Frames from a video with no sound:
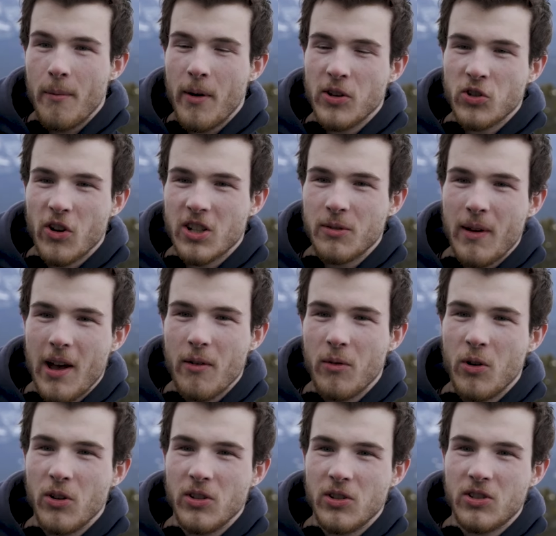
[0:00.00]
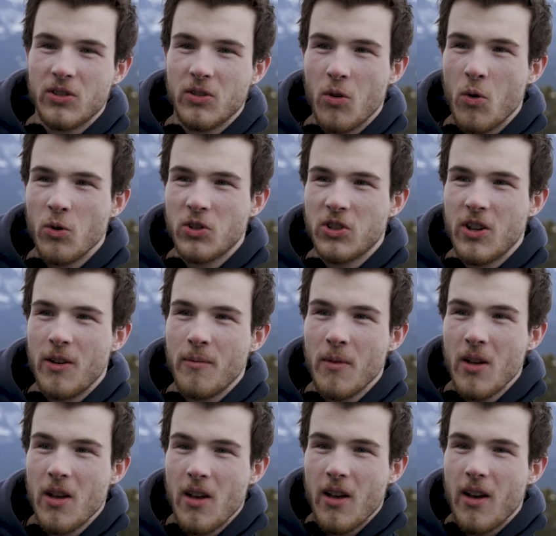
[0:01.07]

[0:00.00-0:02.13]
My instructor Matt was awesome.